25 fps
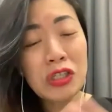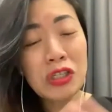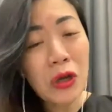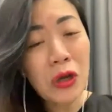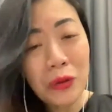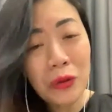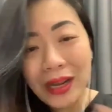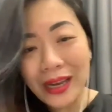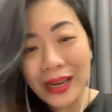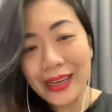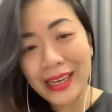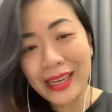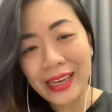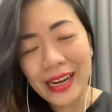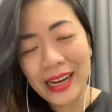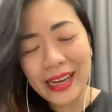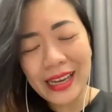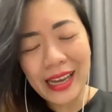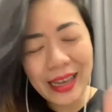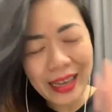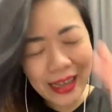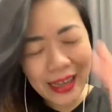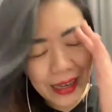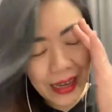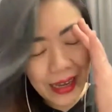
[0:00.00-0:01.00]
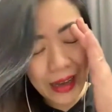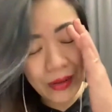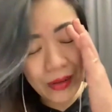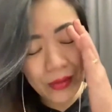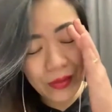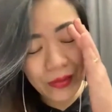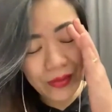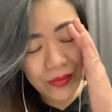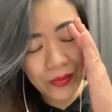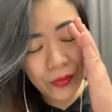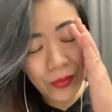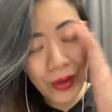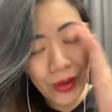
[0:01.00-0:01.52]
So lucky. Like
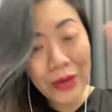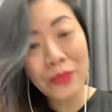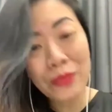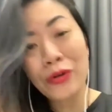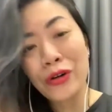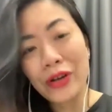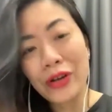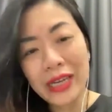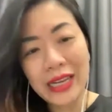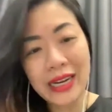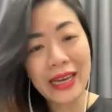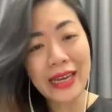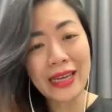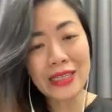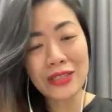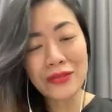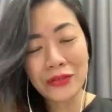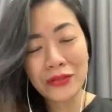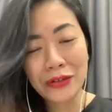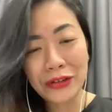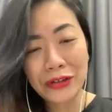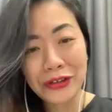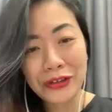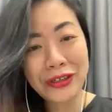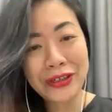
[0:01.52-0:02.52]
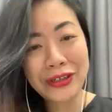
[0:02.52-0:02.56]
what more can I ask for?